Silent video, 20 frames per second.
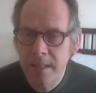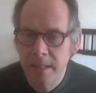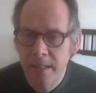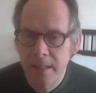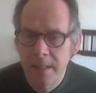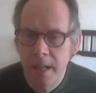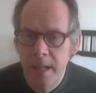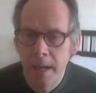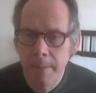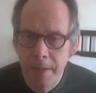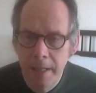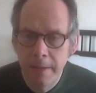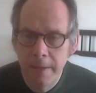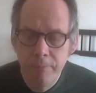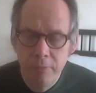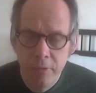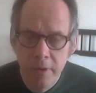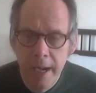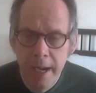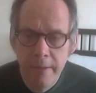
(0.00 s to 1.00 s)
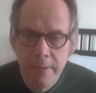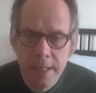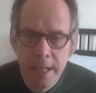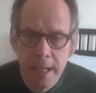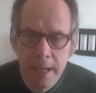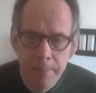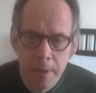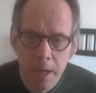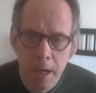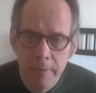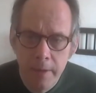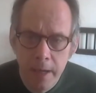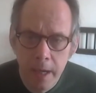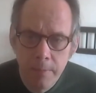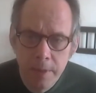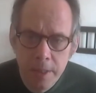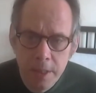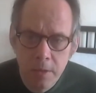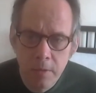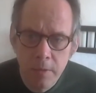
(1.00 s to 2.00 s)
And I believe prayer is part of how
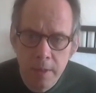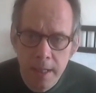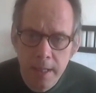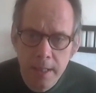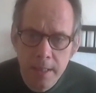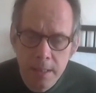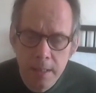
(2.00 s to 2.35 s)
we do that.